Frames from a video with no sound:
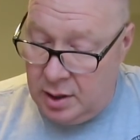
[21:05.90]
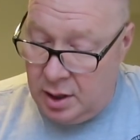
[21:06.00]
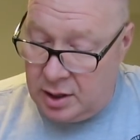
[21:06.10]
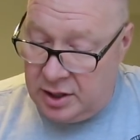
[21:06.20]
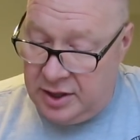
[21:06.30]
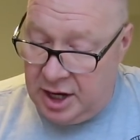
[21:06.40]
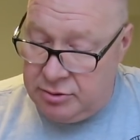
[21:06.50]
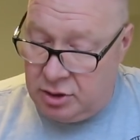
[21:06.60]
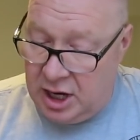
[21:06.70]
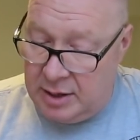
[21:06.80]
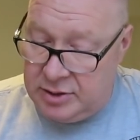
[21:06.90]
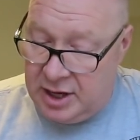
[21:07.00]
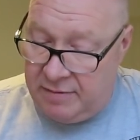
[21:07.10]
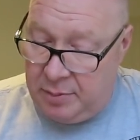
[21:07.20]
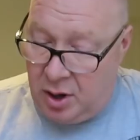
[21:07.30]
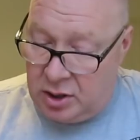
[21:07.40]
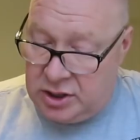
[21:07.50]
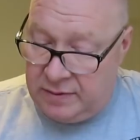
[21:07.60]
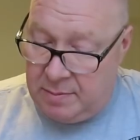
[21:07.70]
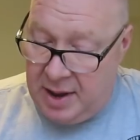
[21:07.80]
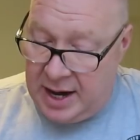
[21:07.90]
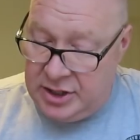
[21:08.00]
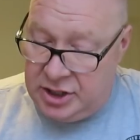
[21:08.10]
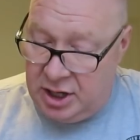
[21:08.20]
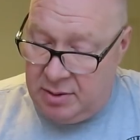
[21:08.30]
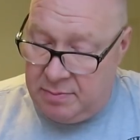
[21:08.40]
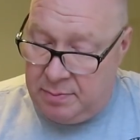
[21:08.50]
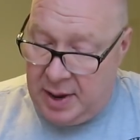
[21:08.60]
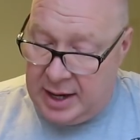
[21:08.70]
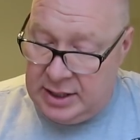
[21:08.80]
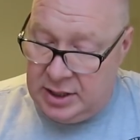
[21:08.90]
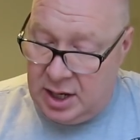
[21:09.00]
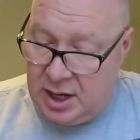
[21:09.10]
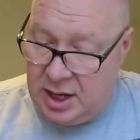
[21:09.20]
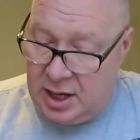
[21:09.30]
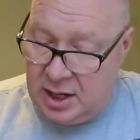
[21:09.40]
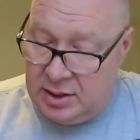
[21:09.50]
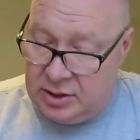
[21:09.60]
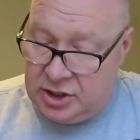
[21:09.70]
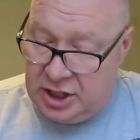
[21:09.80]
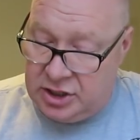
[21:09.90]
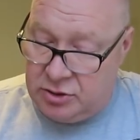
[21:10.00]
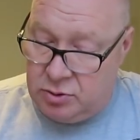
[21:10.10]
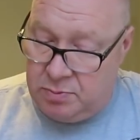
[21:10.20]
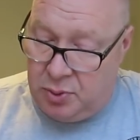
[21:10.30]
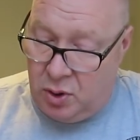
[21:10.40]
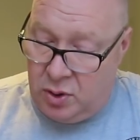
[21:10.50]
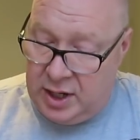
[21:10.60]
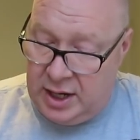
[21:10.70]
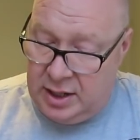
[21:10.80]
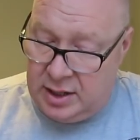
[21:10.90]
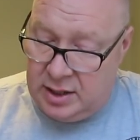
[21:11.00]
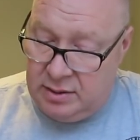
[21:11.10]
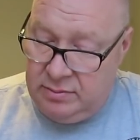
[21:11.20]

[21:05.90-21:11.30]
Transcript: A cathedral claims to have part of the manger Jesus was born in.